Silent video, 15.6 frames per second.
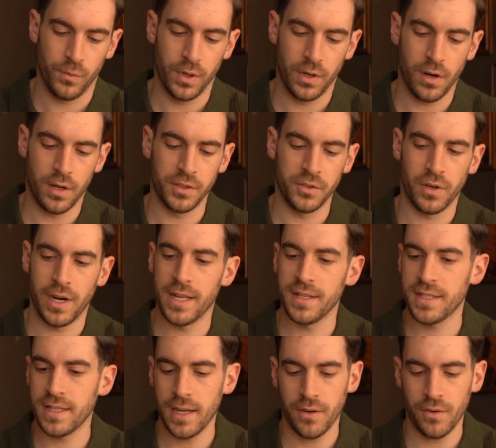We're on Grand
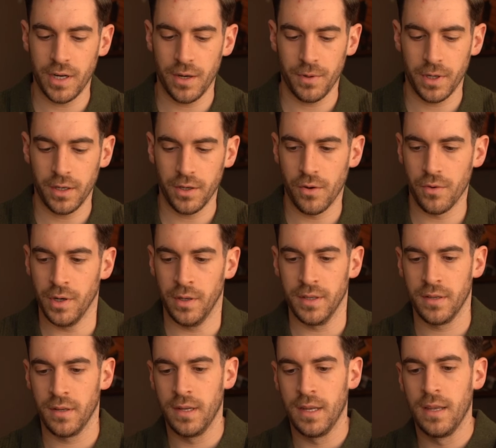Seiko. Now we're gonna go
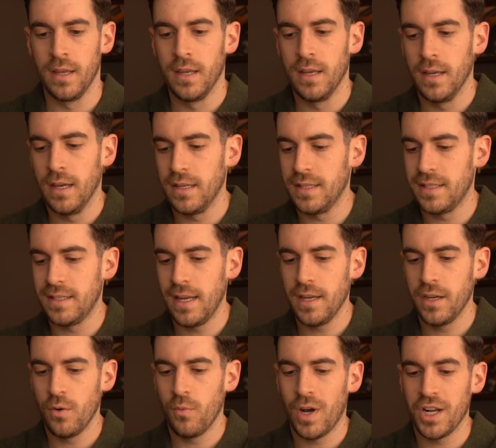into a
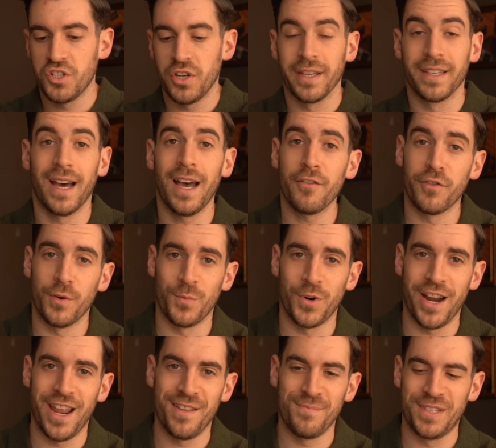Seiko watch I got from
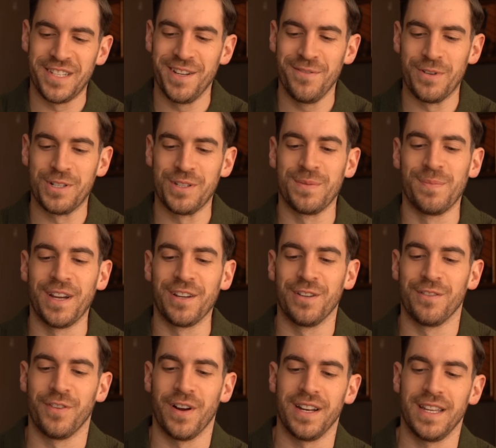Ramsey, which is my
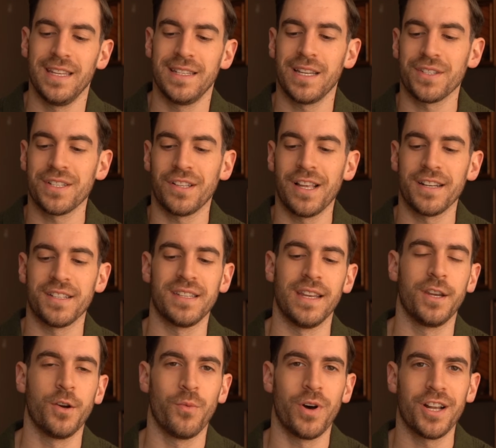good friend. He sells a lot of
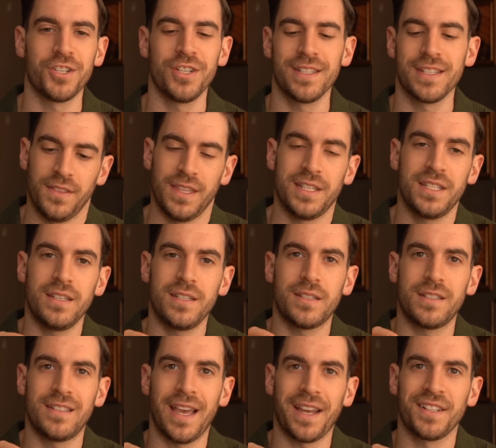Seiko watches. This
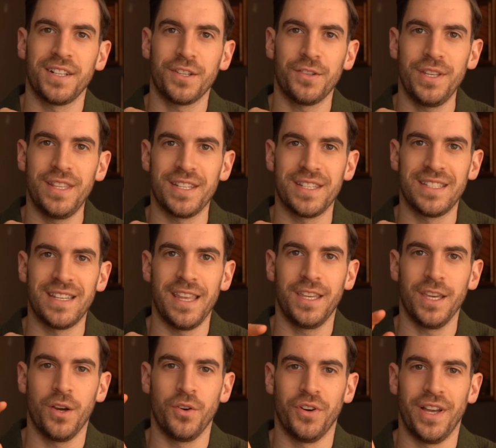is technically the
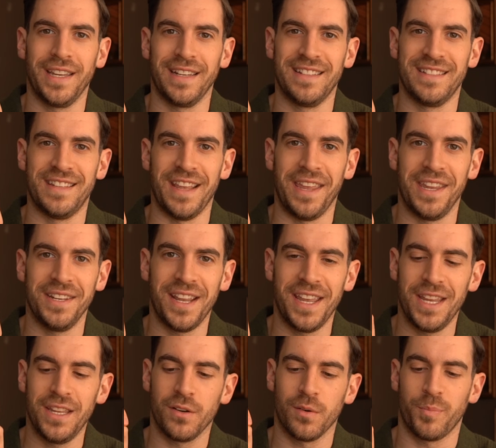Seiko like
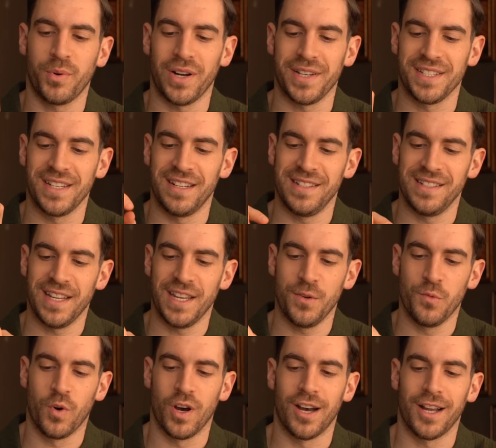date or president
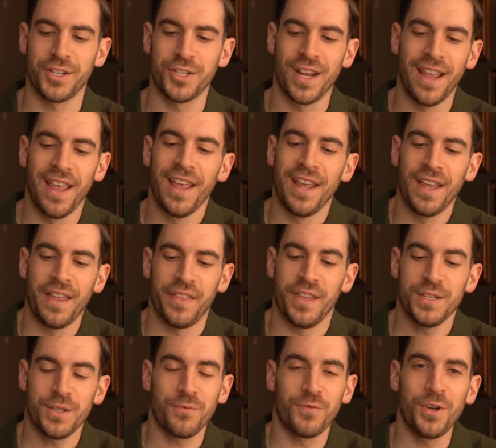date watch.
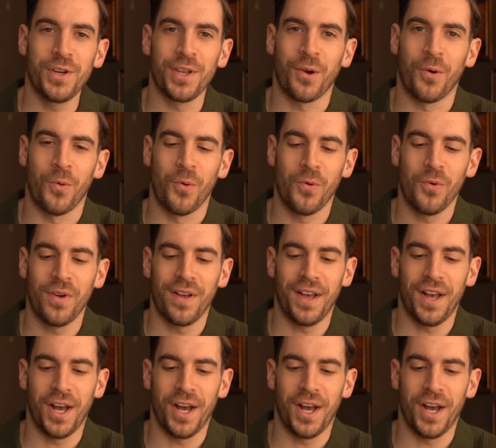These are really cool.